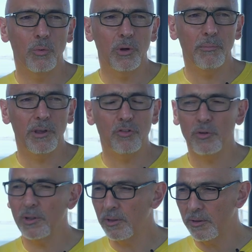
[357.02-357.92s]
want to make sure
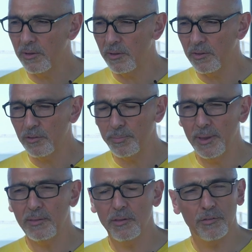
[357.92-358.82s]
that the
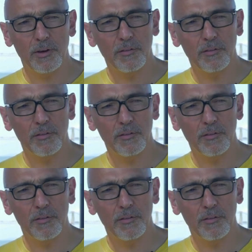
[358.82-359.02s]
space is very